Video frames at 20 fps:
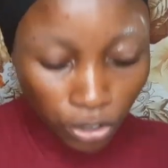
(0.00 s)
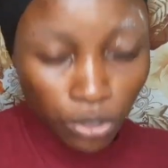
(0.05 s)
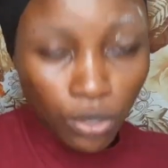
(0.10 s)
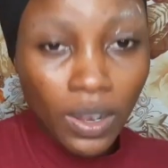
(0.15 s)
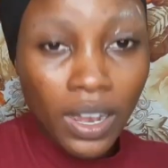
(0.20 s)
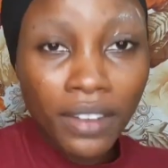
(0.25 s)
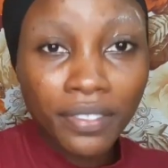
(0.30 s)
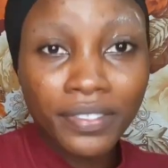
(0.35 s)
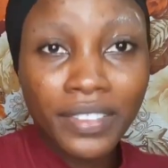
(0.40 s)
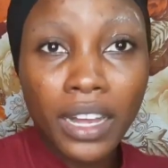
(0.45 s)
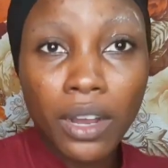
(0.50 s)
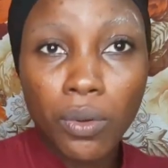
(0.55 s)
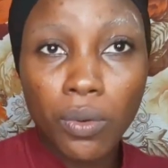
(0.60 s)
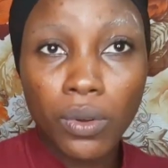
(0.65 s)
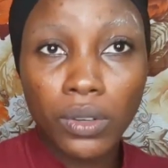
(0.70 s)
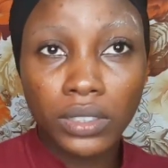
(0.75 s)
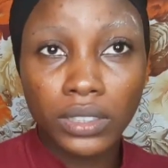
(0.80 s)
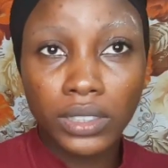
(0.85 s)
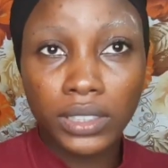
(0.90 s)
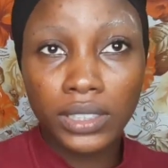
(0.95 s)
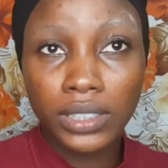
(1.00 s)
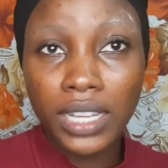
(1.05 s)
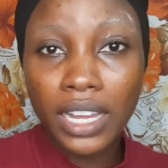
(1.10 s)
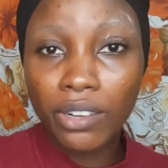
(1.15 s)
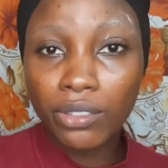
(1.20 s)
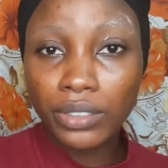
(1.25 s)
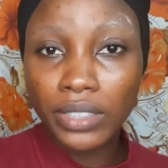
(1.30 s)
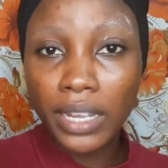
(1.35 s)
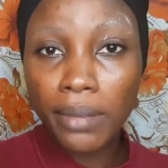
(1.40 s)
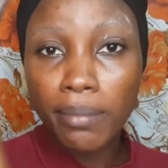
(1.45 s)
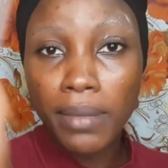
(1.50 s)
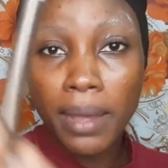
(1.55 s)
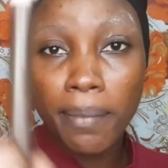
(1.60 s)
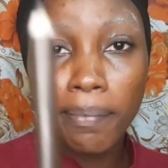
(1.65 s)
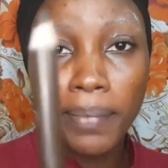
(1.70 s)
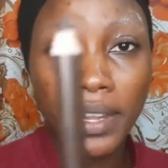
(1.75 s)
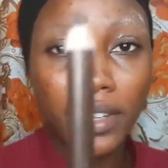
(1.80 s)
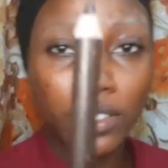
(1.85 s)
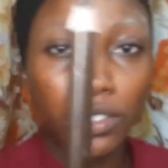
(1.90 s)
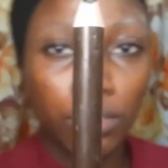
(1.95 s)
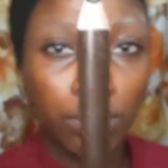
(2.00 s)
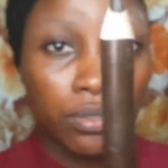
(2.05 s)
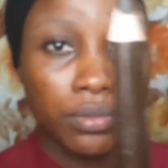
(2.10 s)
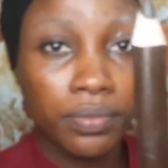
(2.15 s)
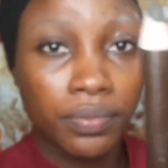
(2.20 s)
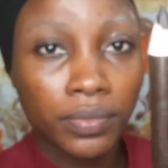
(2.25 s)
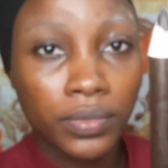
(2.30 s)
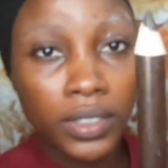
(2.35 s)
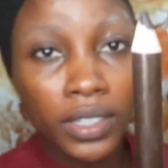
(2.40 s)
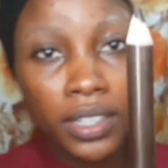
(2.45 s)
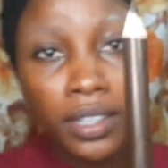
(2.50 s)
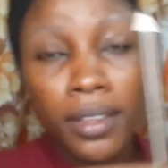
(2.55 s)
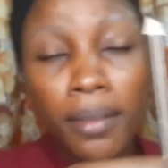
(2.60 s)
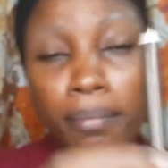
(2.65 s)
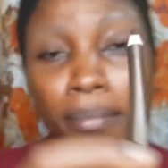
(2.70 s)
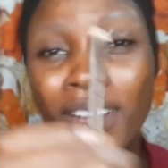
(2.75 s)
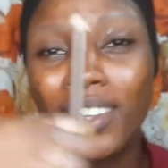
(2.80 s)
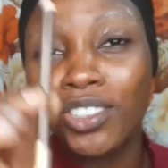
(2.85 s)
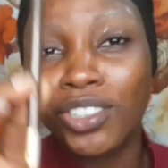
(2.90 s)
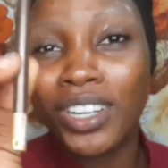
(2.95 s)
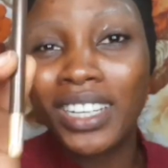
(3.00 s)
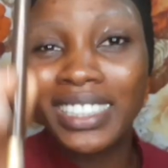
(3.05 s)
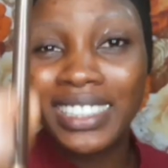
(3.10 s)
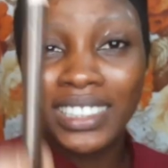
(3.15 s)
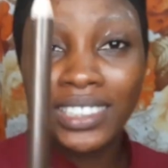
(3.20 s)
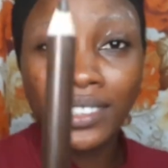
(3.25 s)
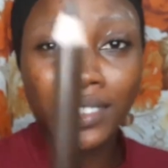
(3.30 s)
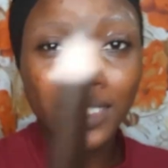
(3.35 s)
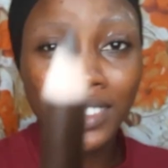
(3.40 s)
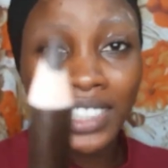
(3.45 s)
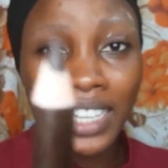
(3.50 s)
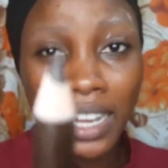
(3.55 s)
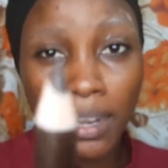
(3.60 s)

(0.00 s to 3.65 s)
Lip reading: So afterwards, I will take my pencil. Make sure it is